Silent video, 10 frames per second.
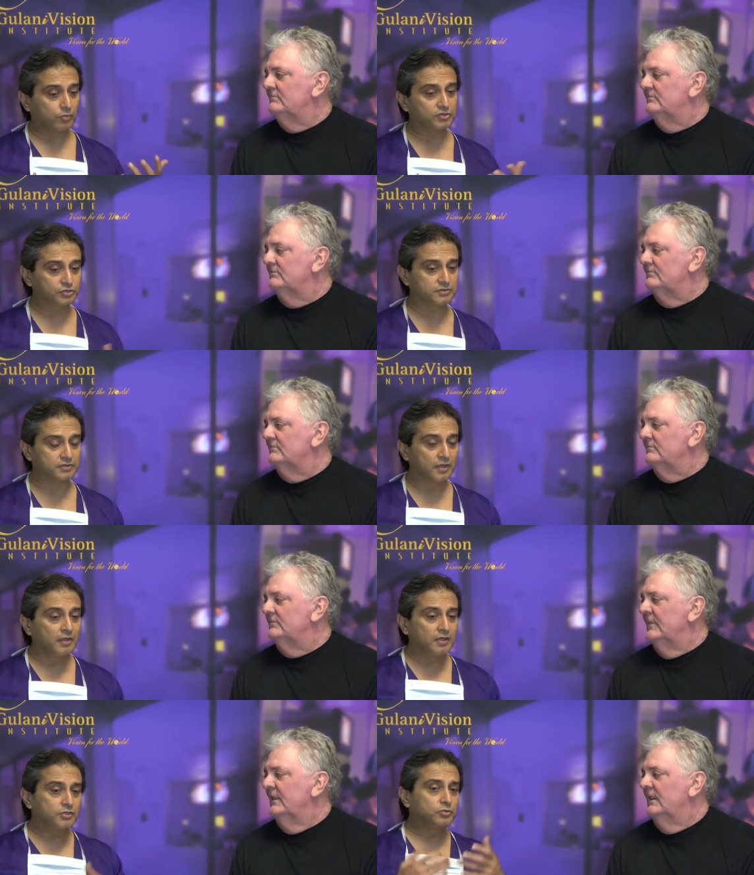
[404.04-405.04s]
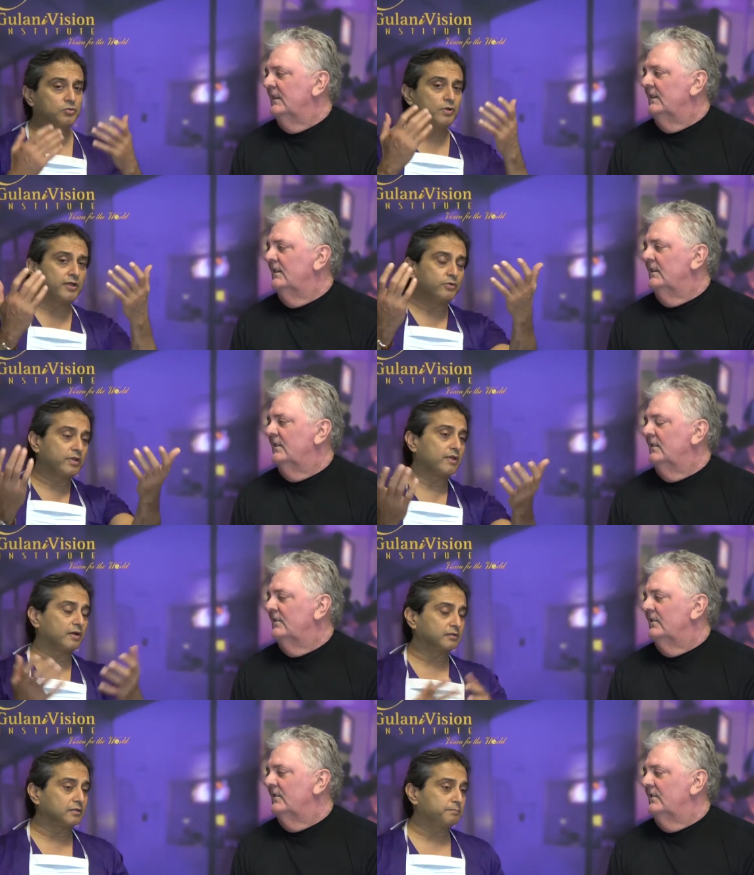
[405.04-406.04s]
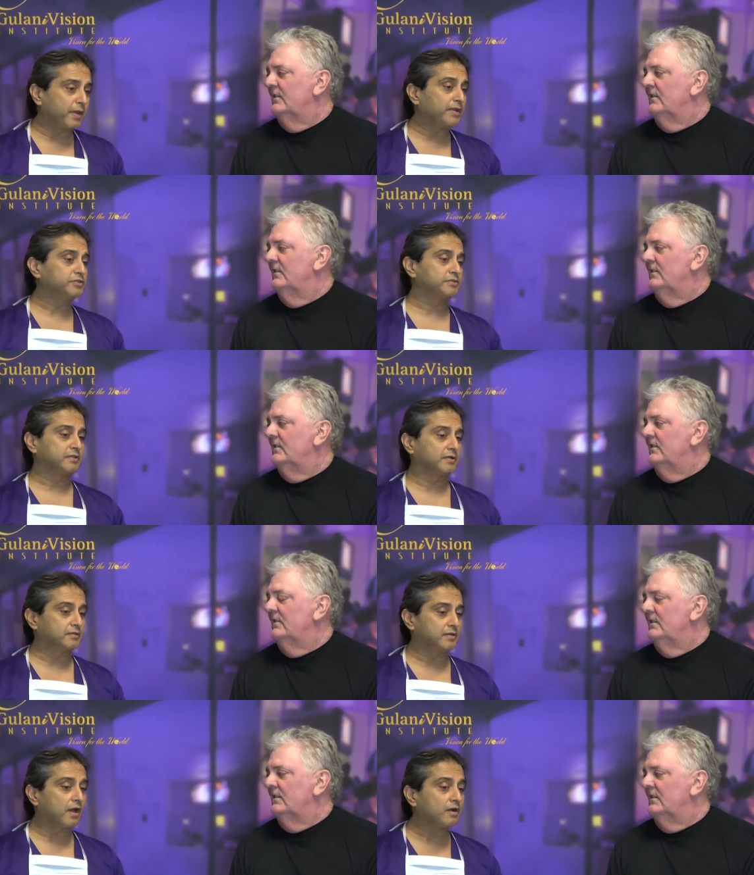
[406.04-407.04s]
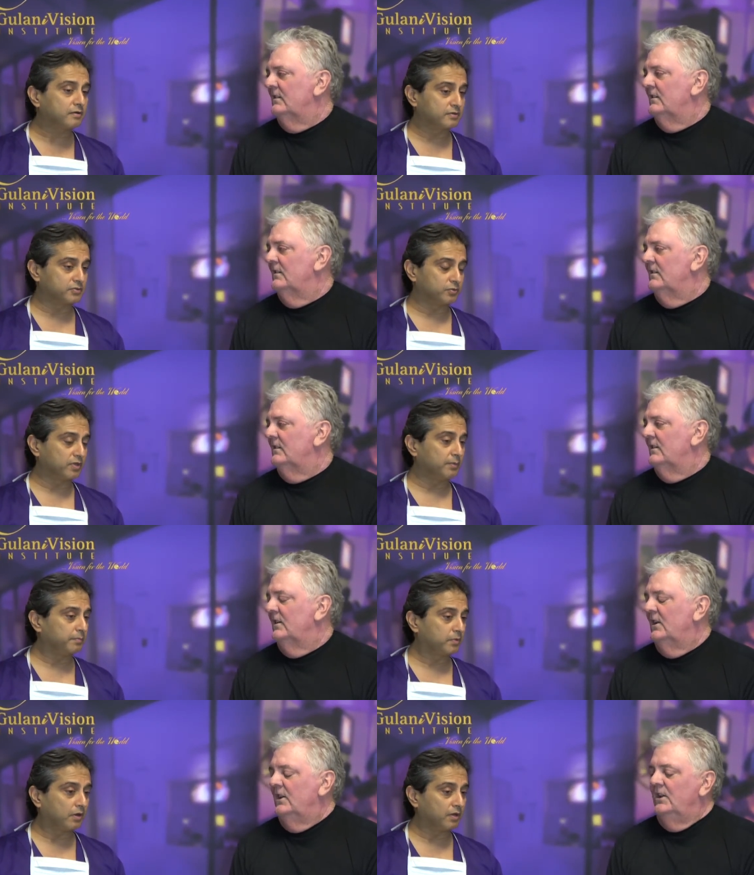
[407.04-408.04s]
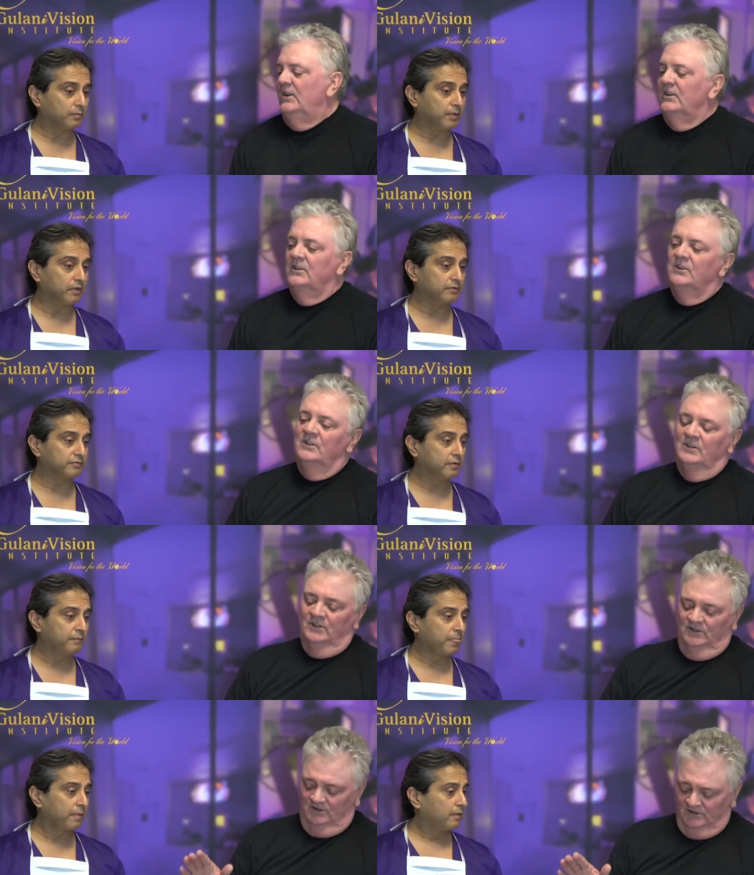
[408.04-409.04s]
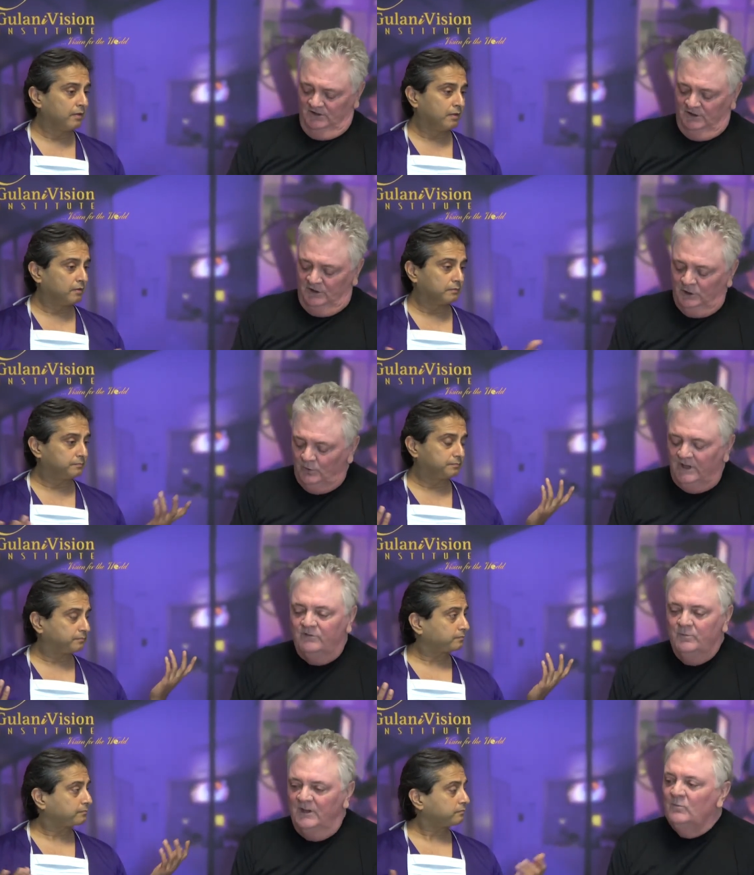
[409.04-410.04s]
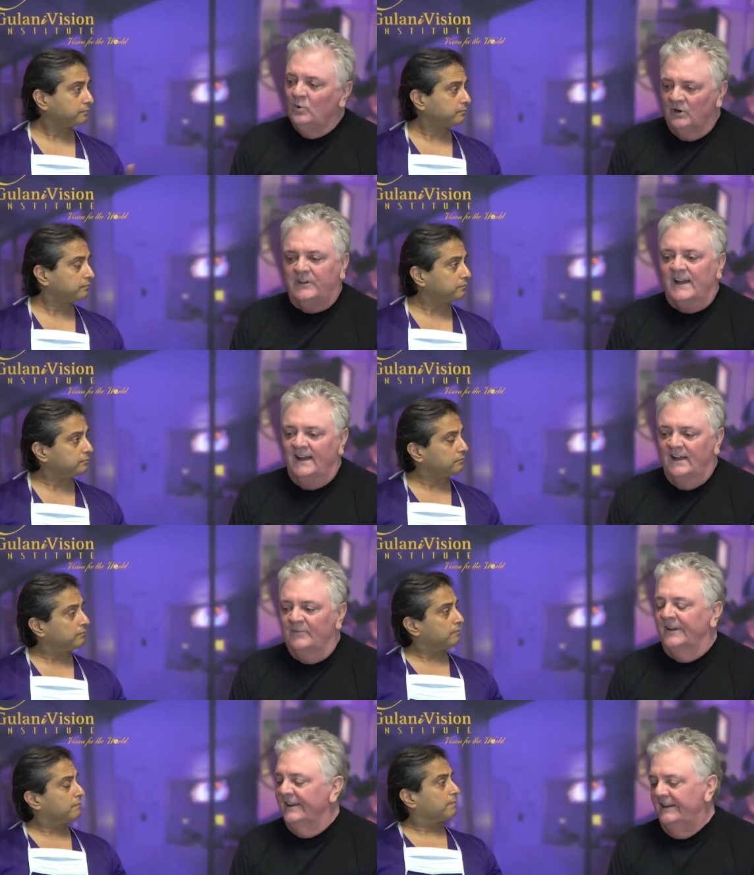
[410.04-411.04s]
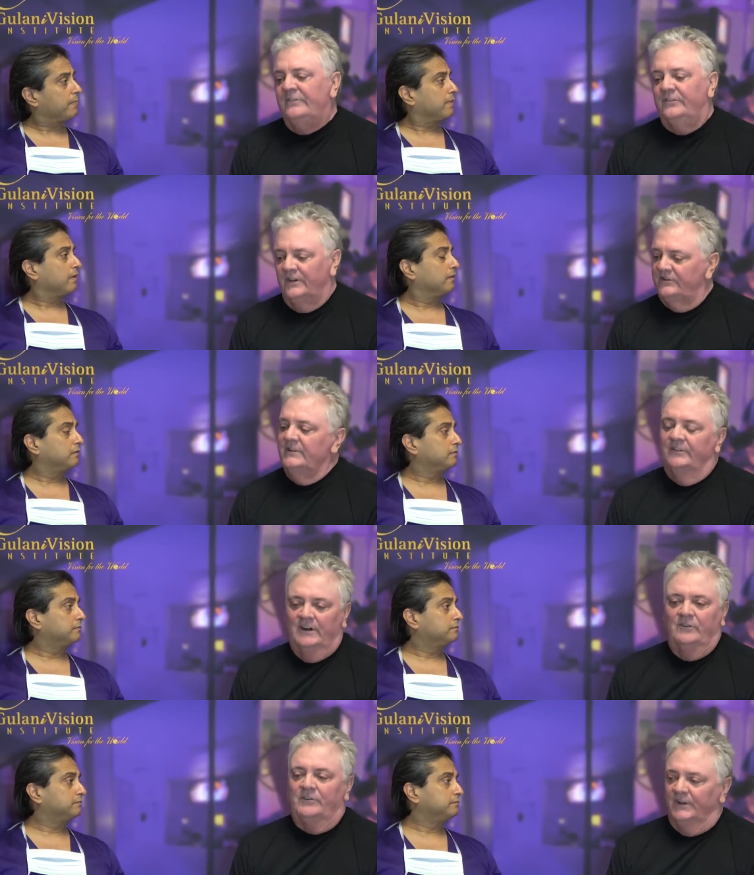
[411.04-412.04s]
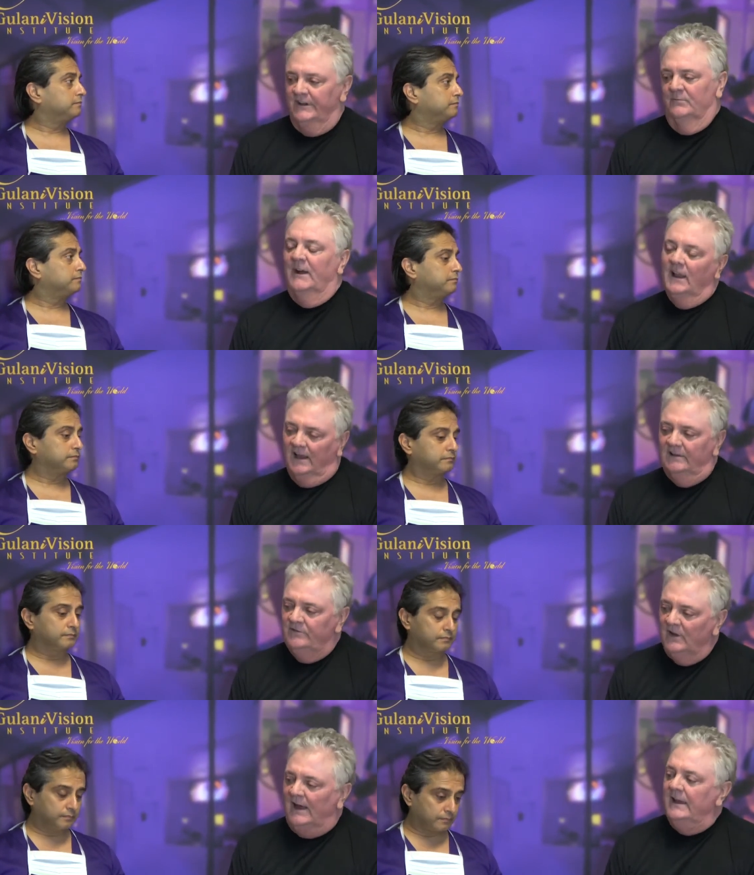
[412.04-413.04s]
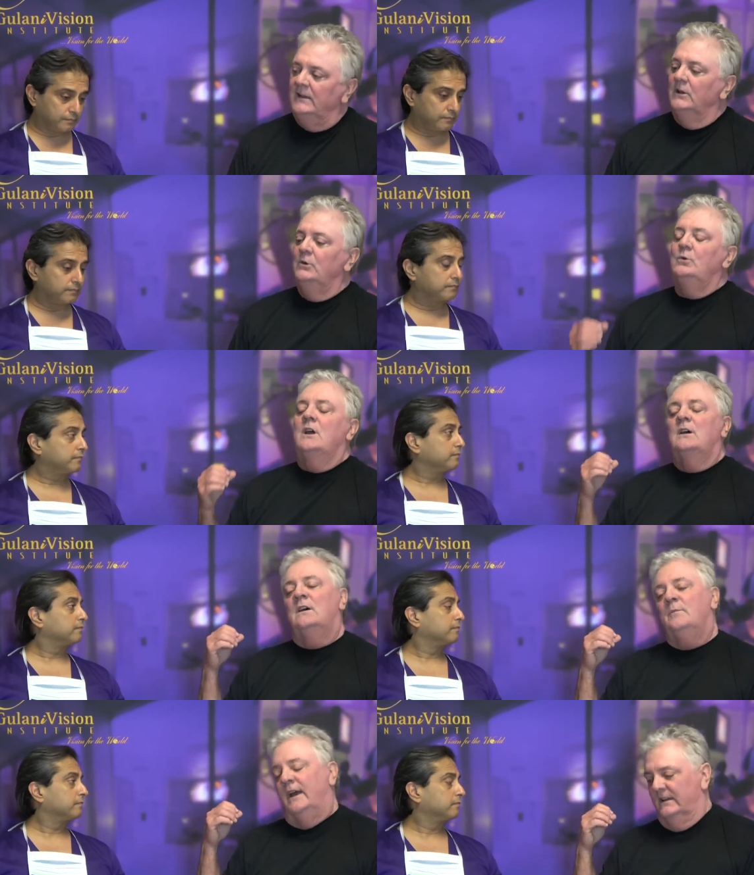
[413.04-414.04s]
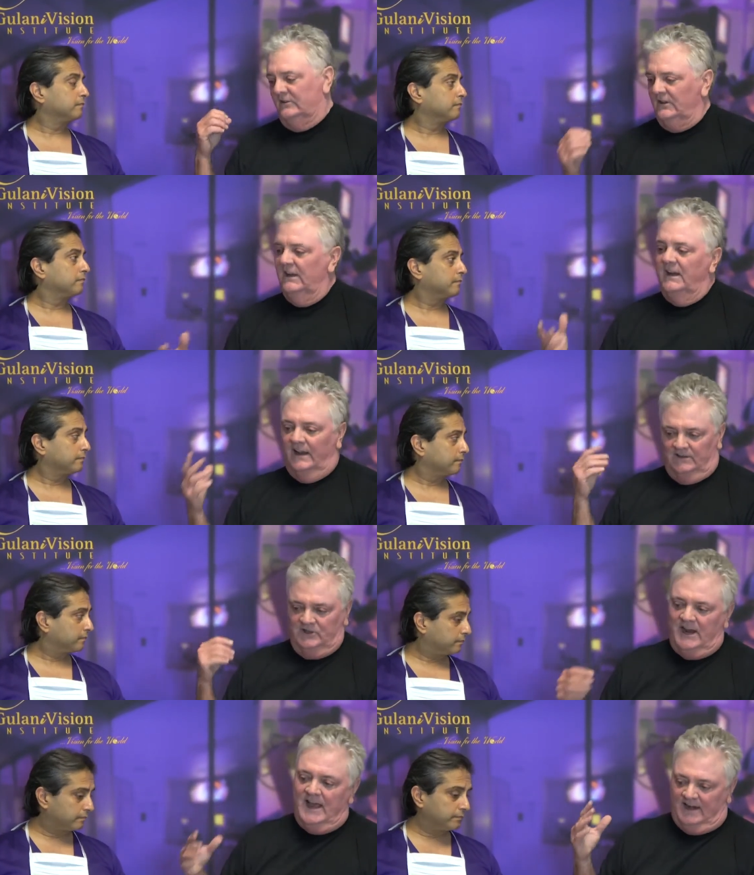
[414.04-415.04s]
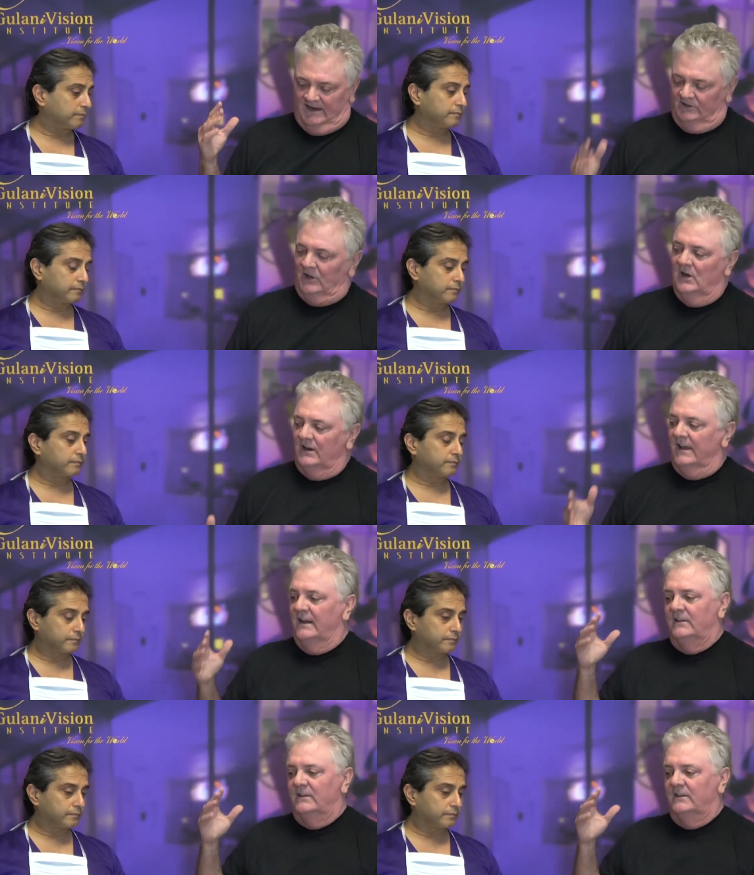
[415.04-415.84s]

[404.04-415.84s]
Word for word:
Speaker 1: questions to educate other patients and other doctors who keep calling me as you give me
Speaker 2: more time than any physician I've ever seen in my life. I, you come and sit and chat and talk, and